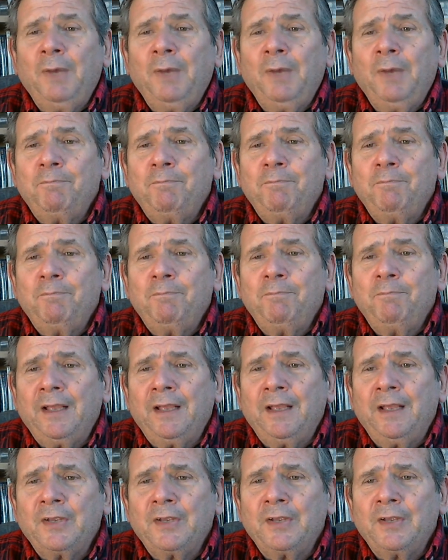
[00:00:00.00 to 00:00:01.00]
But many
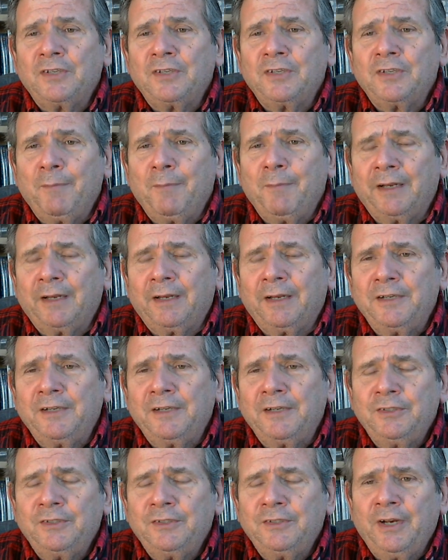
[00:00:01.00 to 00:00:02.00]
of the Islamic
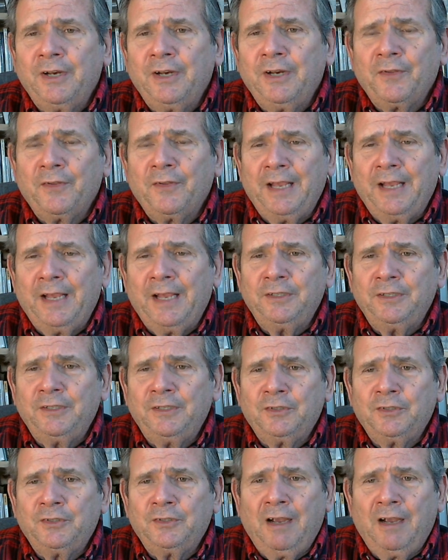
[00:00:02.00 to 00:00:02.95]
nations and other nations,